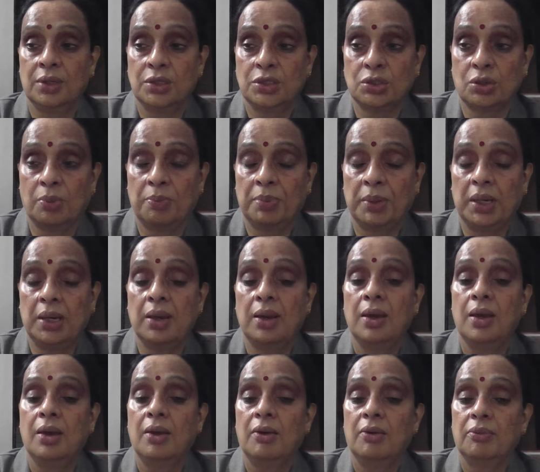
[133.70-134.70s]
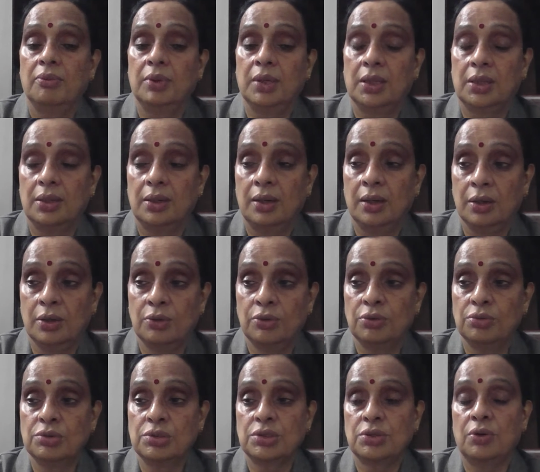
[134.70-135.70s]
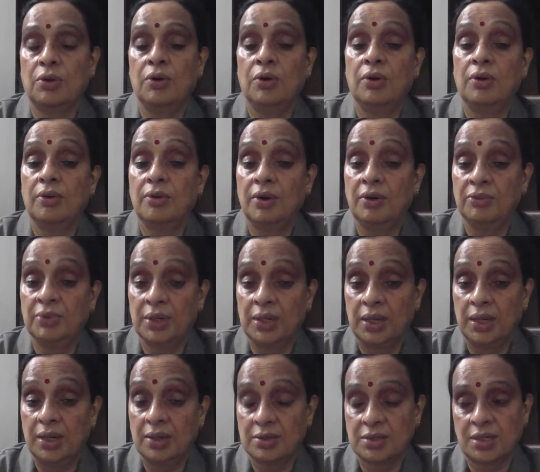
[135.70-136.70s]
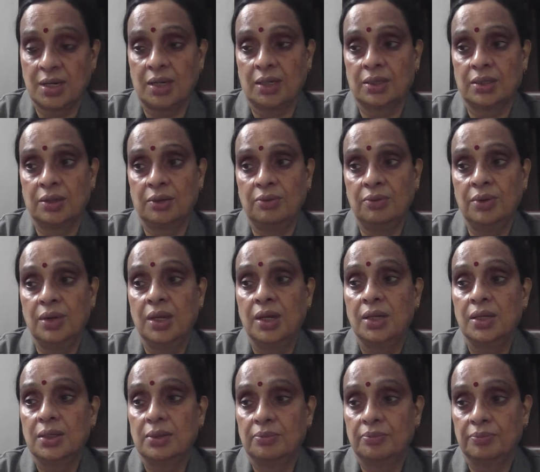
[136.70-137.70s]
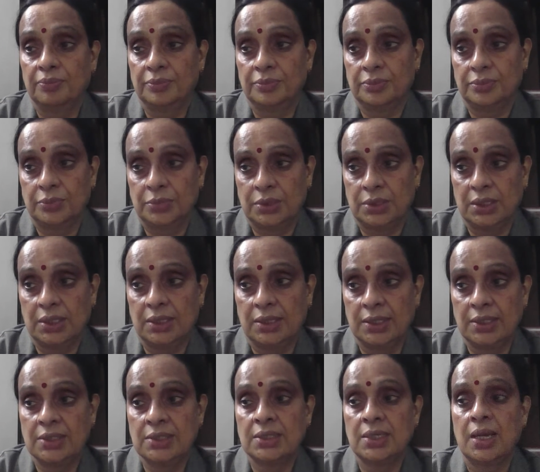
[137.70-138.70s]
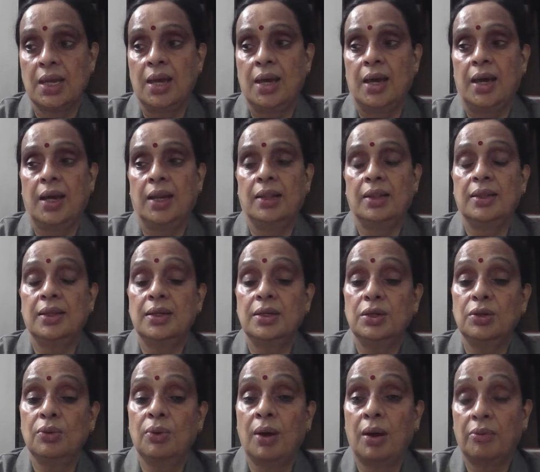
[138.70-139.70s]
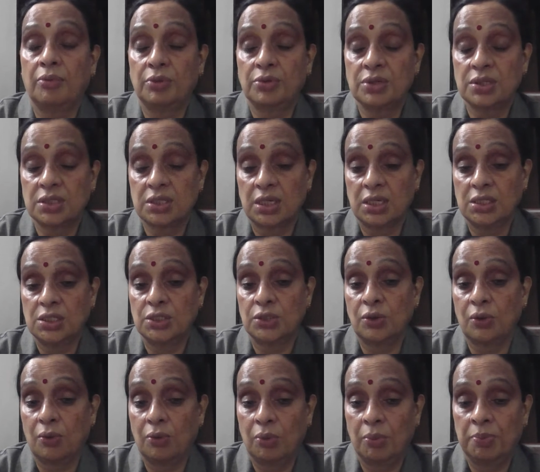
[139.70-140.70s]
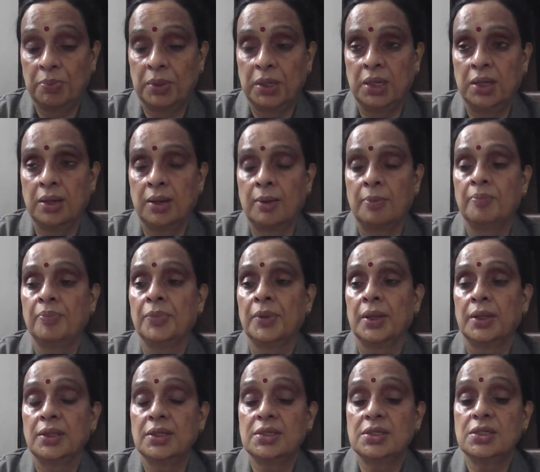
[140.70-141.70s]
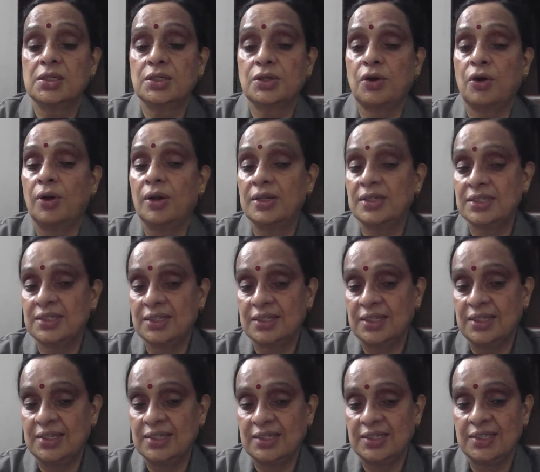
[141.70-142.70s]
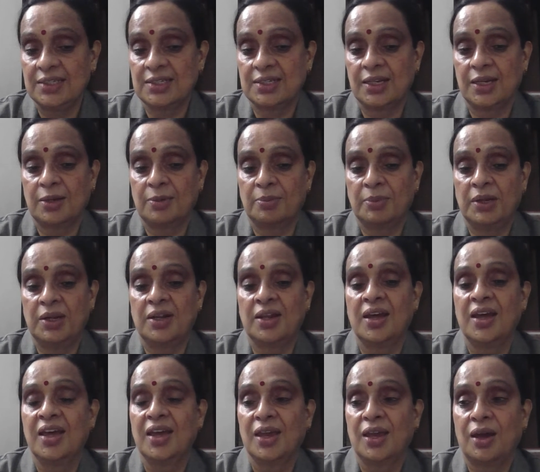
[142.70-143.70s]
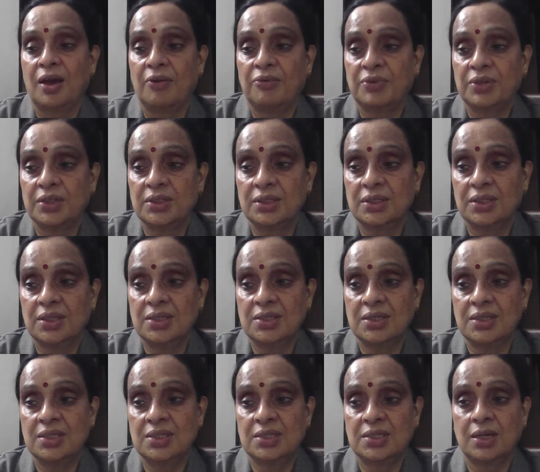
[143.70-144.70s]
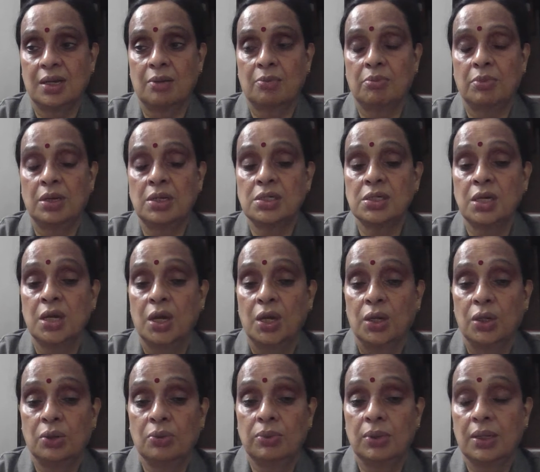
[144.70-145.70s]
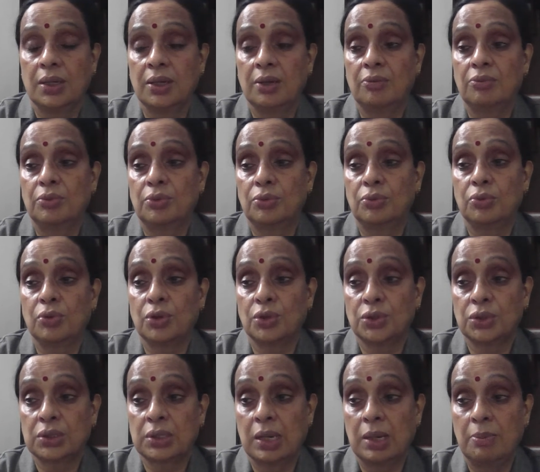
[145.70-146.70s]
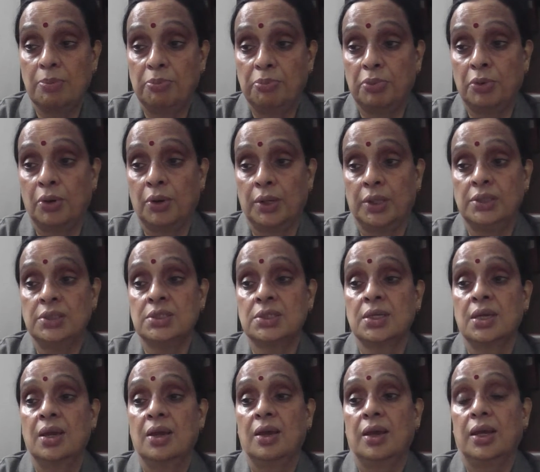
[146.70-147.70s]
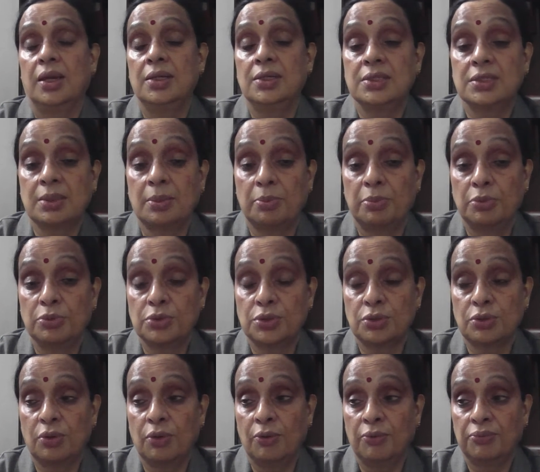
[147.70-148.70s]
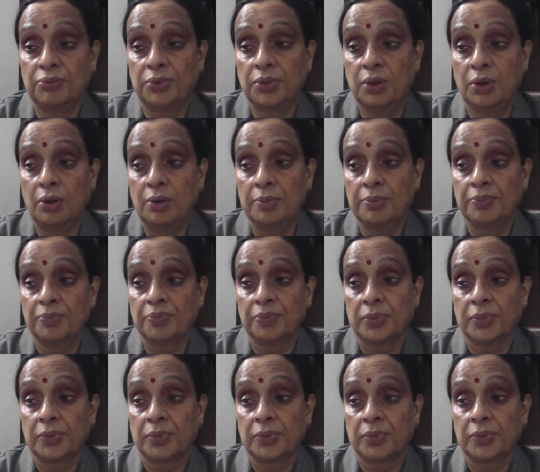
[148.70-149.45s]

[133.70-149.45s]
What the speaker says: topic with a quote or a very attractive sentence, and then you have to state your opinion. This is called as a thesis statement. After the thesis statement you will give 2 or 3 points in support of your